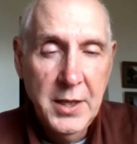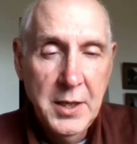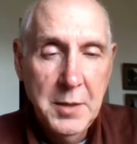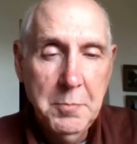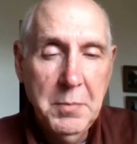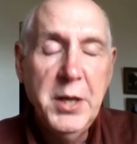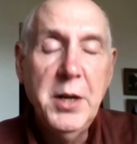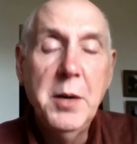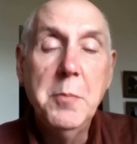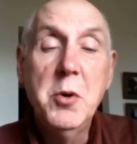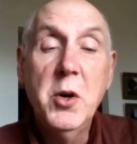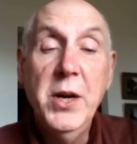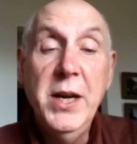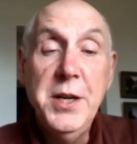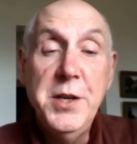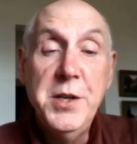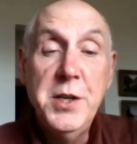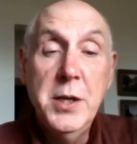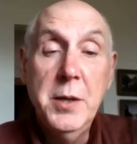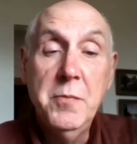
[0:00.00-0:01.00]
My number
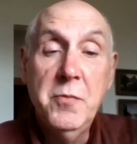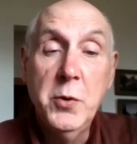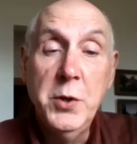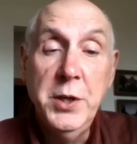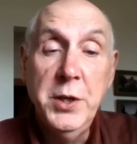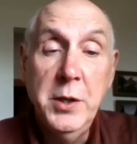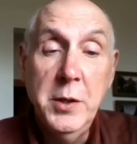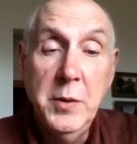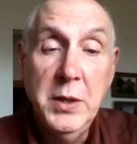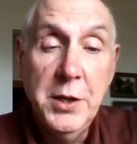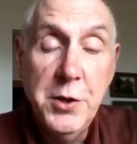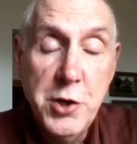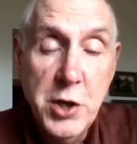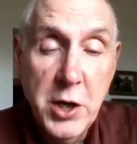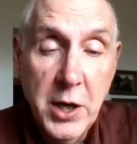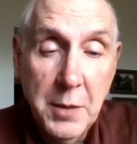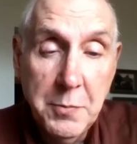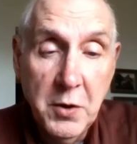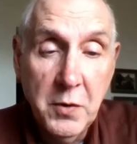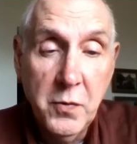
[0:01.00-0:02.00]
8 tip for you in
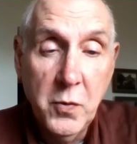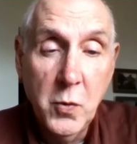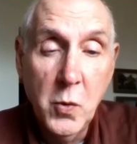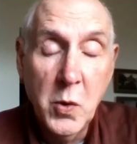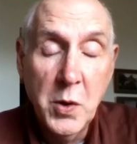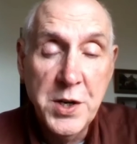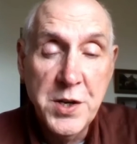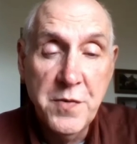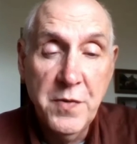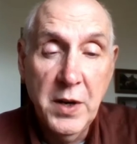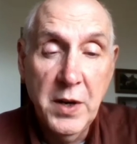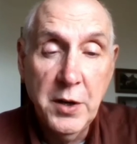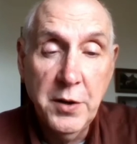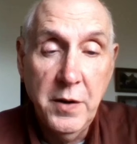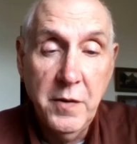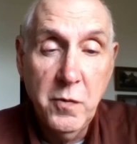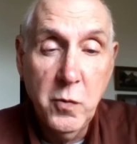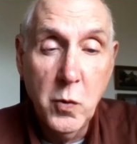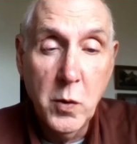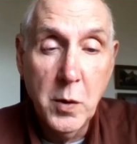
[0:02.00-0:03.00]
chapter 4 is found in
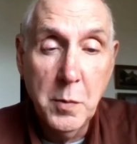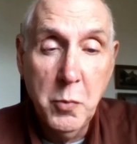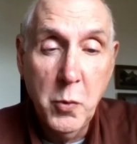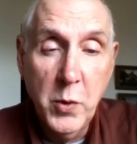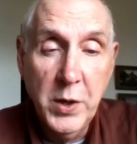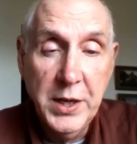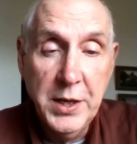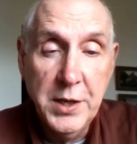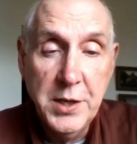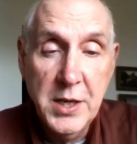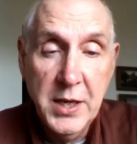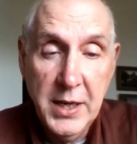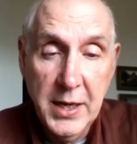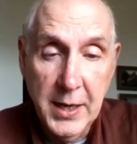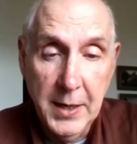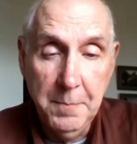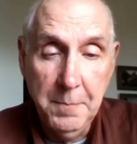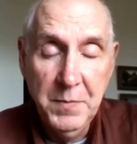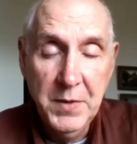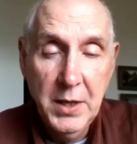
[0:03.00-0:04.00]

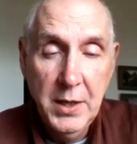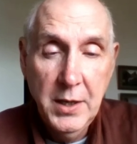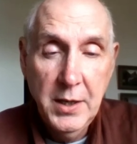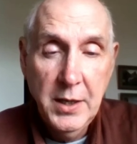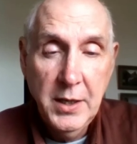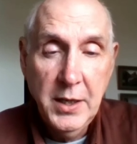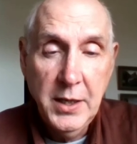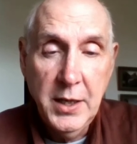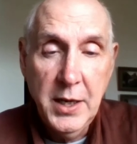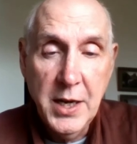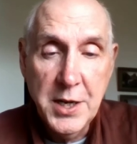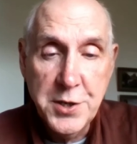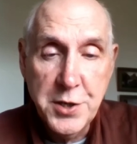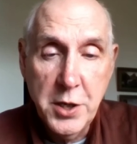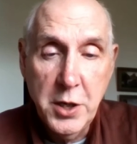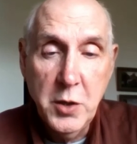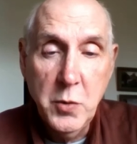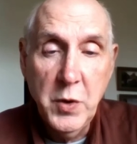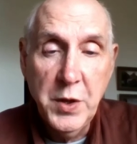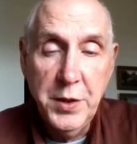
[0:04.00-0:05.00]
4.10. It has to
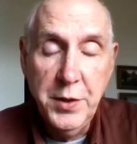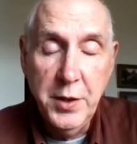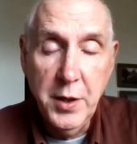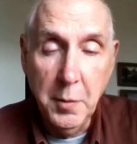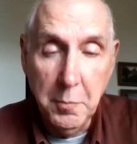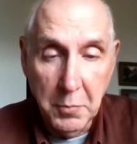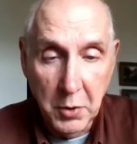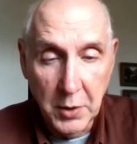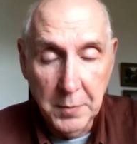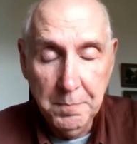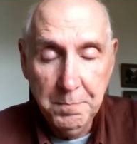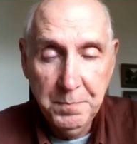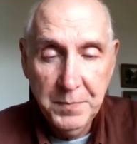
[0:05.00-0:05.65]
do with number.